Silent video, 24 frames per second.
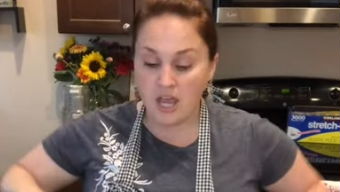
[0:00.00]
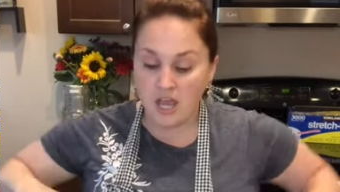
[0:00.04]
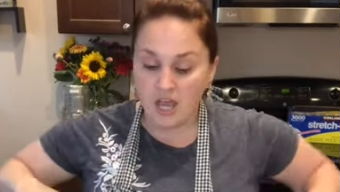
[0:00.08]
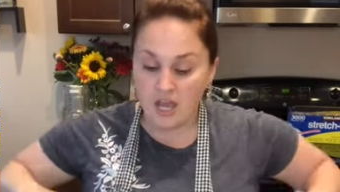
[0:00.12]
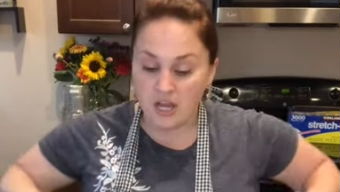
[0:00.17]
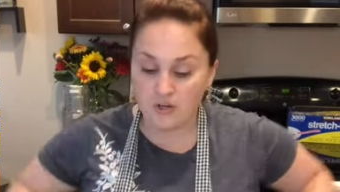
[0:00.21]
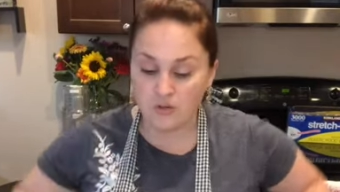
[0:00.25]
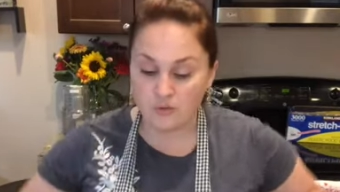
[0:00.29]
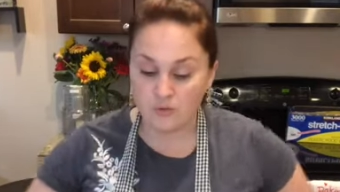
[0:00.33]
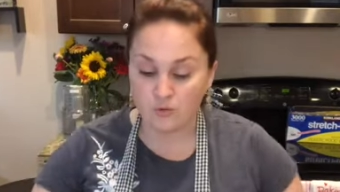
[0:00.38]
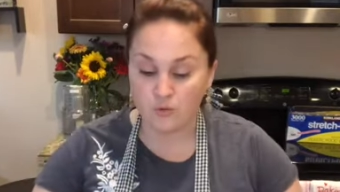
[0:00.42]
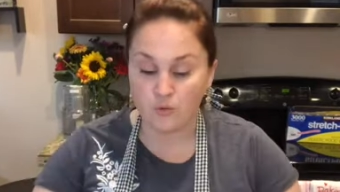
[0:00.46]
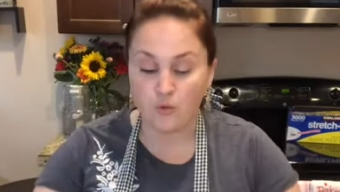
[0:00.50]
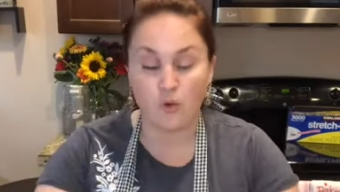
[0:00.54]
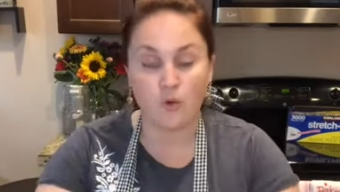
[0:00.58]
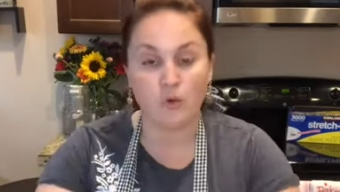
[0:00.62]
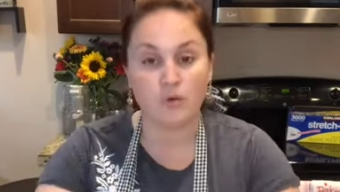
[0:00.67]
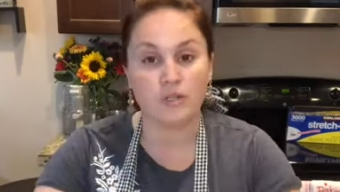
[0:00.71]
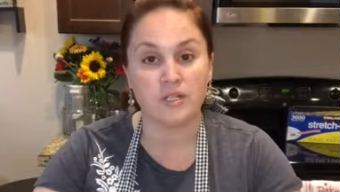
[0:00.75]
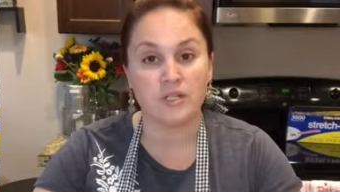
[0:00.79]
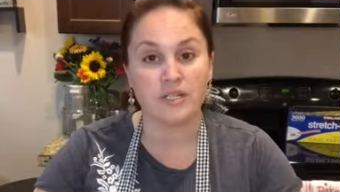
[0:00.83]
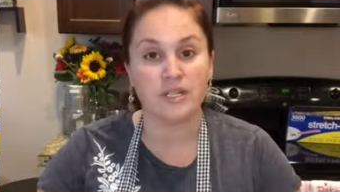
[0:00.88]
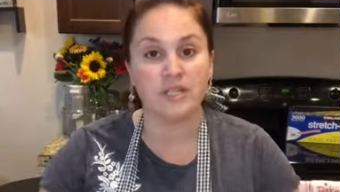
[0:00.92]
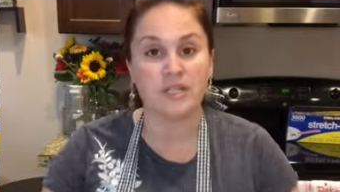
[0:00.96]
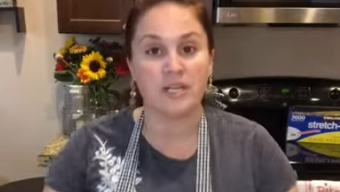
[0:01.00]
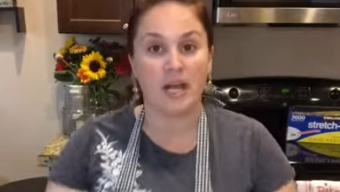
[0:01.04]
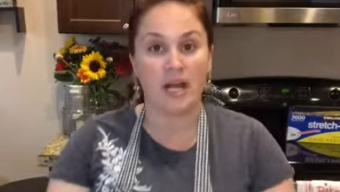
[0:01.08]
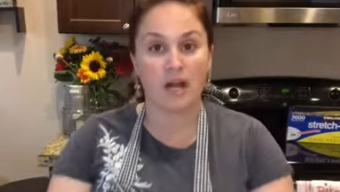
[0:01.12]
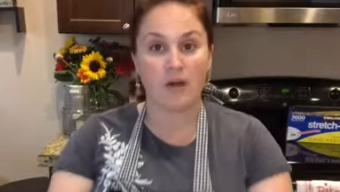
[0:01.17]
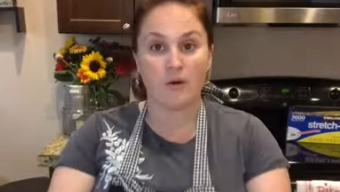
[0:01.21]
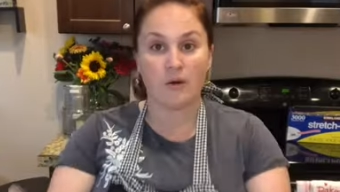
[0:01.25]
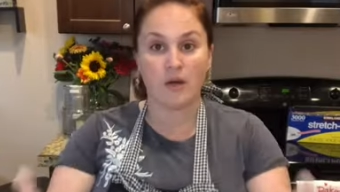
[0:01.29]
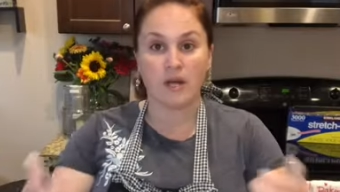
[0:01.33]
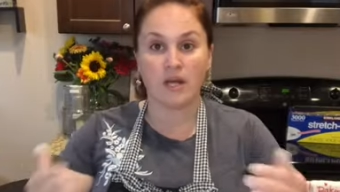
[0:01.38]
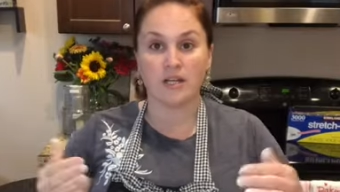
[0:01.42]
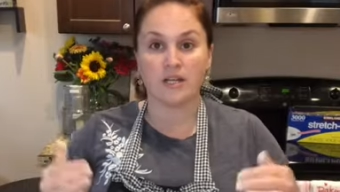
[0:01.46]
and rolling it
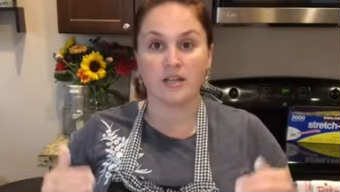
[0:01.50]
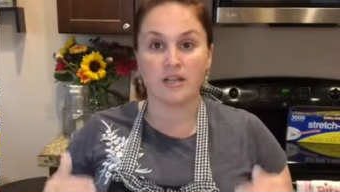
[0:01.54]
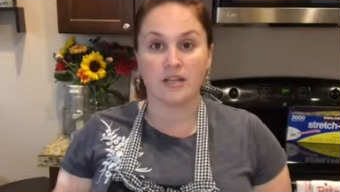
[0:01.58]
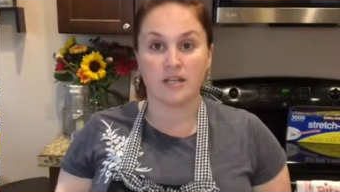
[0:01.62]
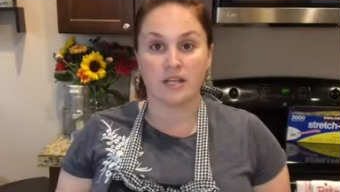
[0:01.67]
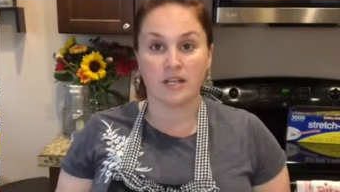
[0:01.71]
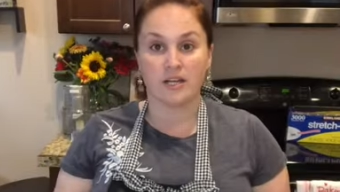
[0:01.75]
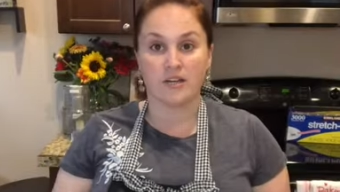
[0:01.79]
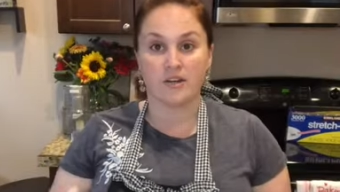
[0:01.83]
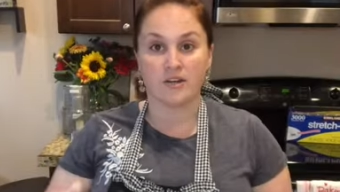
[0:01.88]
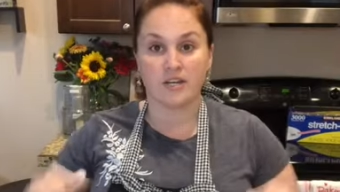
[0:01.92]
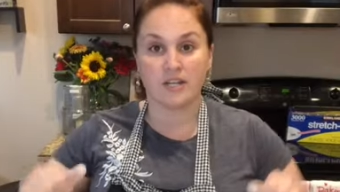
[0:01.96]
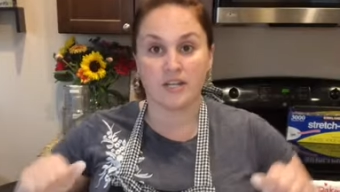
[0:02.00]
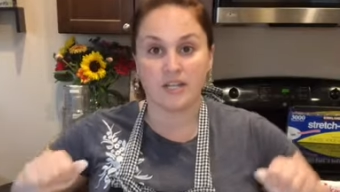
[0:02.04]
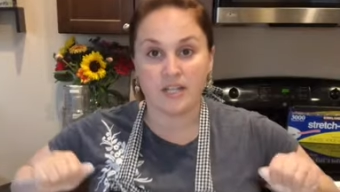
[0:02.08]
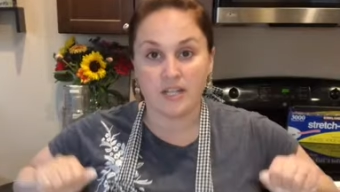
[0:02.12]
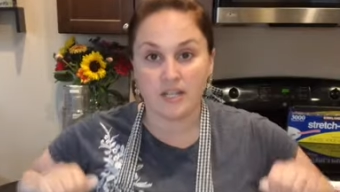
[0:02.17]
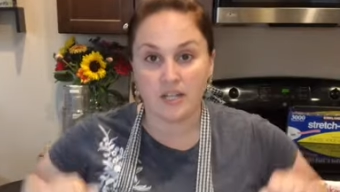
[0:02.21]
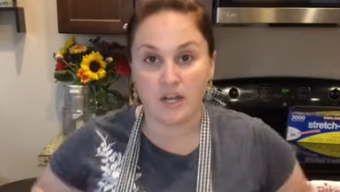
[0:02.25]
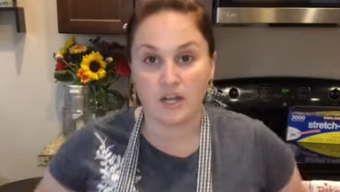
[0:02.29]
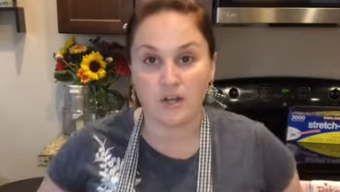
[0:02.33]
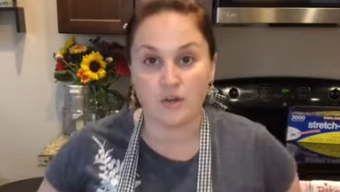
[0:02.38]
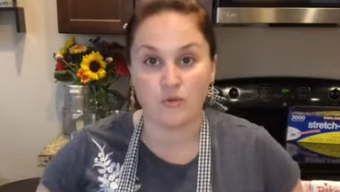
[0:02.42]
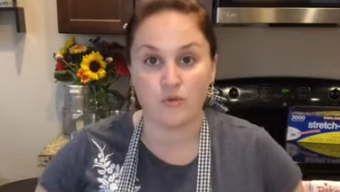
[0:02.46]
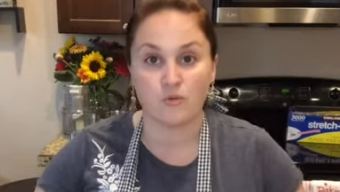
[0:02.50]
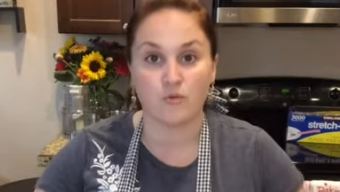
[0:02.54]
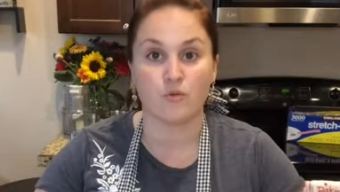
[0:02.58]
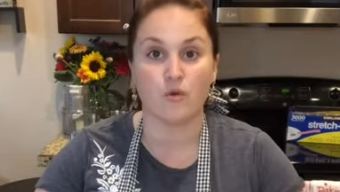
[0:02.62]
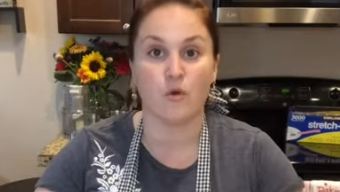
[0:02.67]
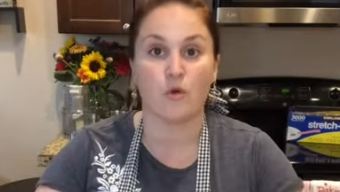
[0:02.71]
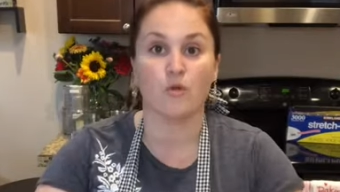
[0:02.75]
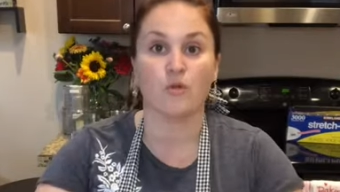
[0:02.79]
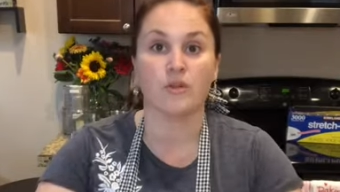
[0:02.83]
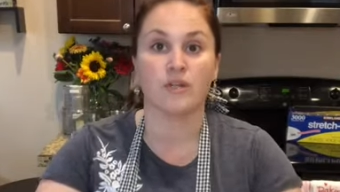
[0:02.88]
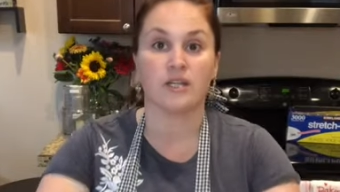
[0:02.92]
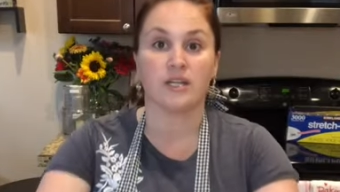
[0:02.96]
out and layering it and
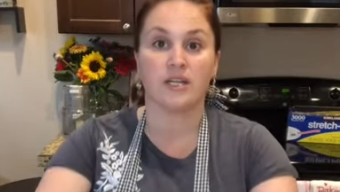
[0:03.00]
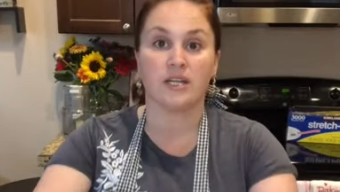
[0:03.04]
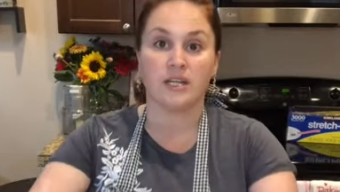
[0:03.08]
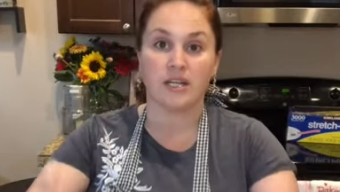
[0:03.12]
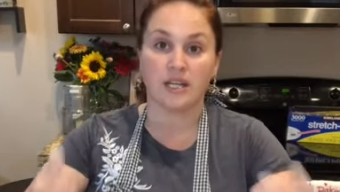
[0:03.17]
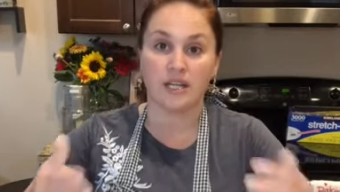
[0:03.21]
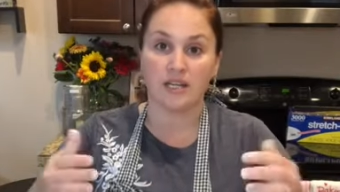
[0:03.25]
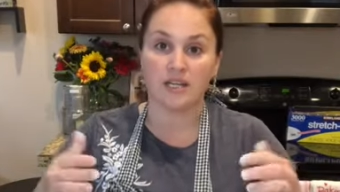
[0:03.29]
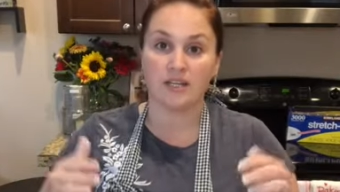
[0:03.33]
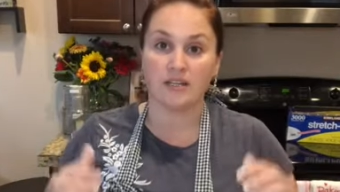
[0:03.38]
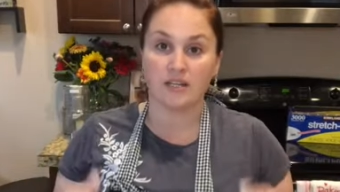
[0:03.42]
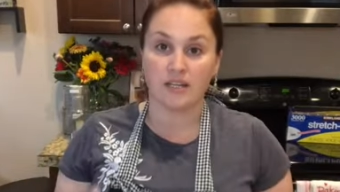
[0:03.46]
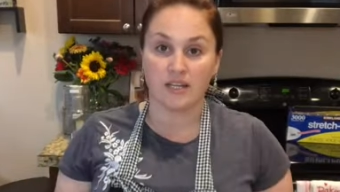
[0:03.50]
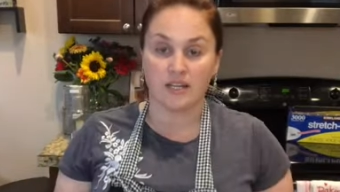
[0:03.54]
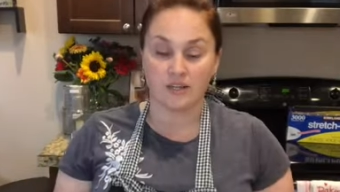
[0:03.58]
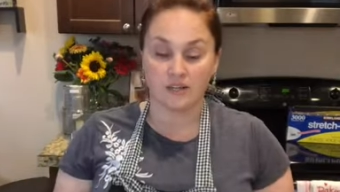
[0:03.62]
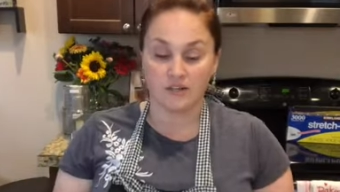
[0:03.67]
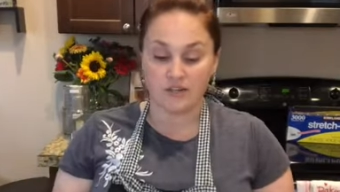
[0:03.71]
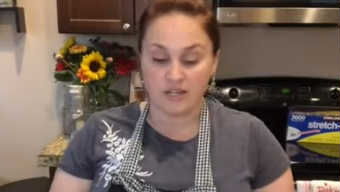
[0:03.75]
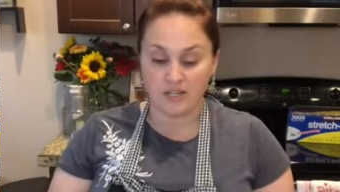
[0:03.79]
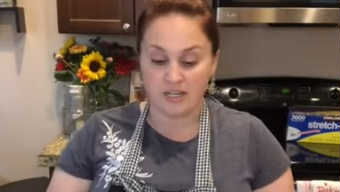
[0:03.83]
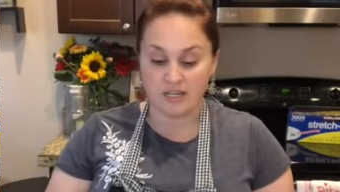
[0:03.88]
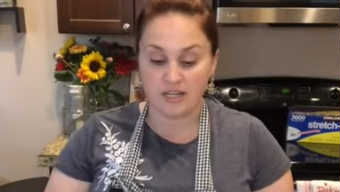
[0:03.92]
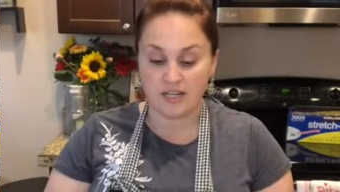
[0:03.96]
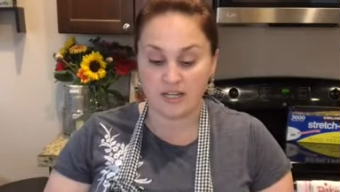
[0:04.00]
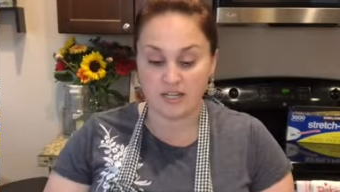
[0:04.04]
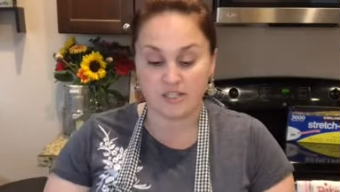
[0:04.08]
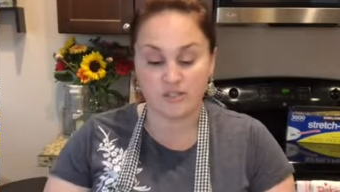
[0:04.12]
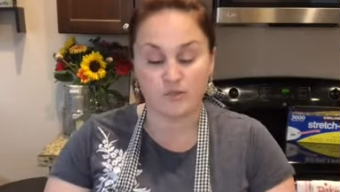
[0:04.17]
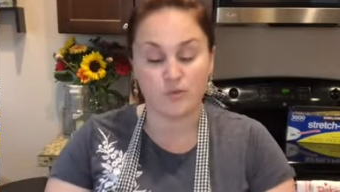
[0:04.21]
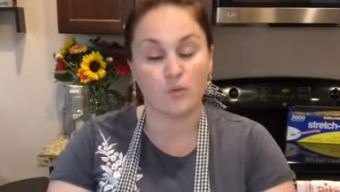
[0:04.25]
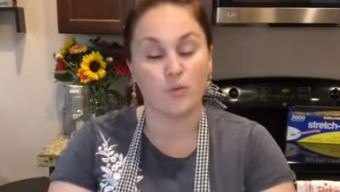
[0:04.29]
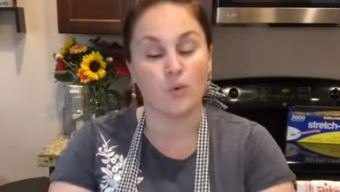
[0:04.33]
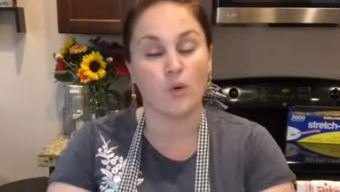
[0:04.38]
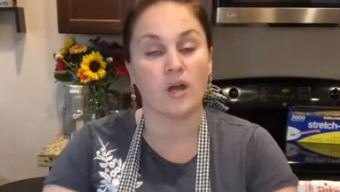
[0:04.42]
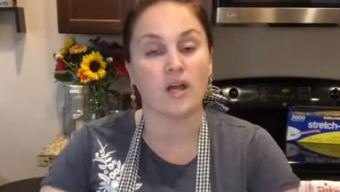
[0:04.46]
rolling it and layering it is
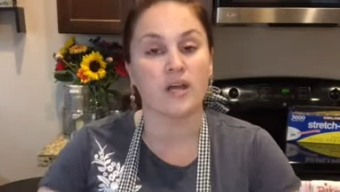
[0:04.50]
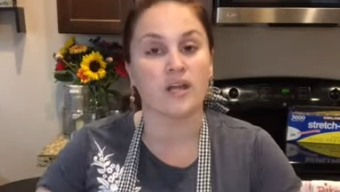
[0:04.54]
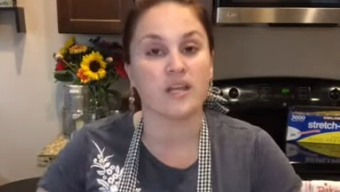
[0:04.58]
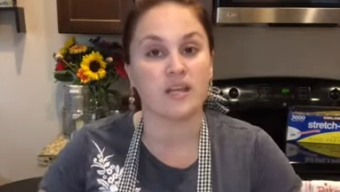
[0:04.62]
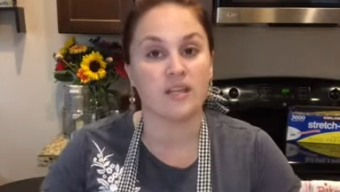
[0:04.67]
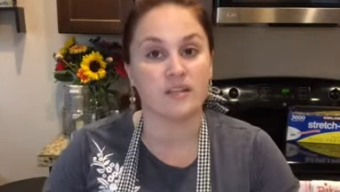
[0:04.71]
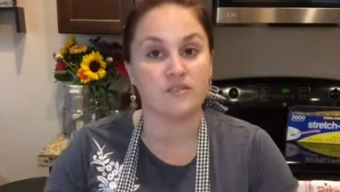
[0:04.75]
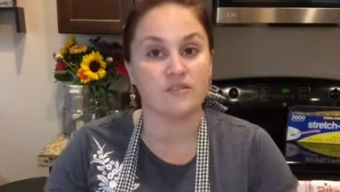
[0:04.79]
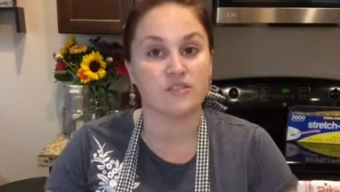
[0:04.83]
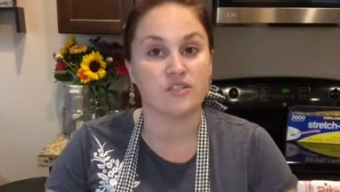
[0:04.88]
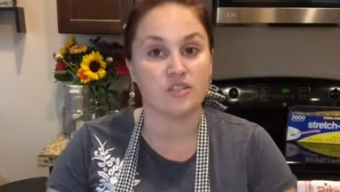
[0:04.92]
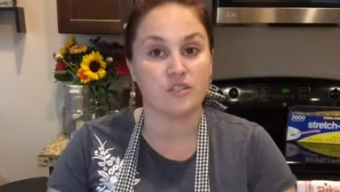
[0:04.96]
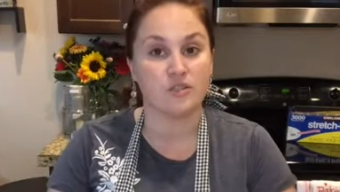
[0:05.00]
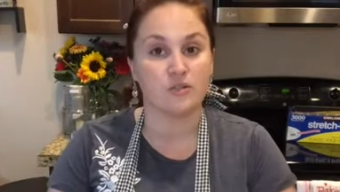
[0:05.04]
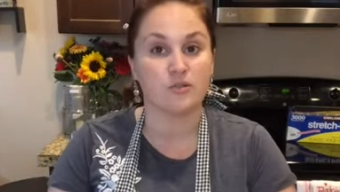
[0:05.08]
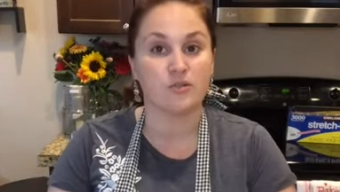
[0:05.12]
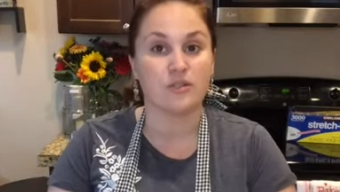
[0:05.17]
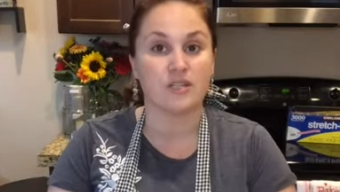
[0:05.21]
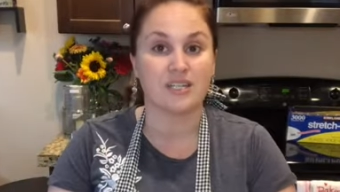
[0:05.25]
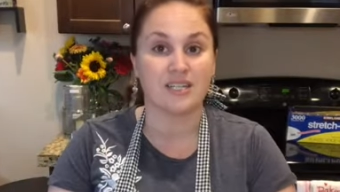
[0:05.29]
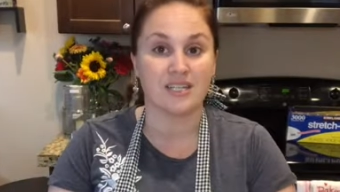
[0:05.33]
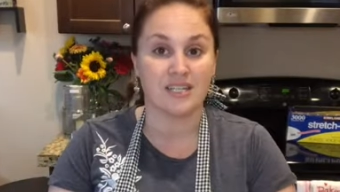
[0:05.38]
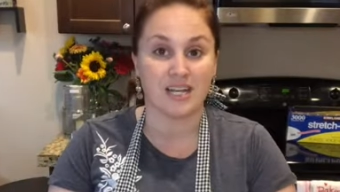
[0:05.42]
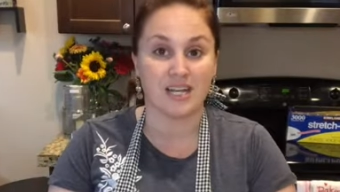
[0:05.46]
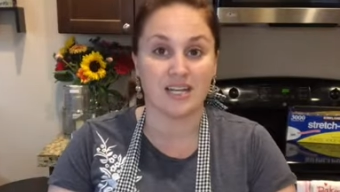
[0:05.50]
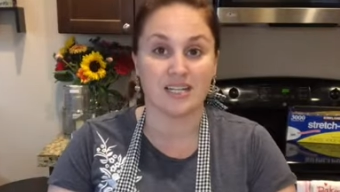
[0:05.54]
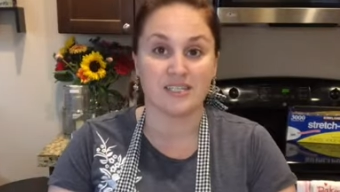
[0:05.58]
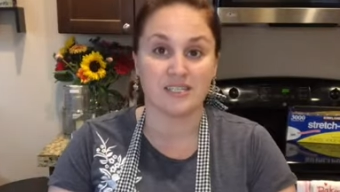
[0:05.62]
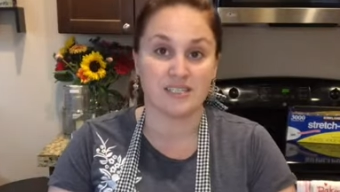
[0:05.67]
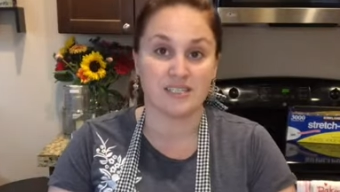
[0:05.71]
what gives you the nice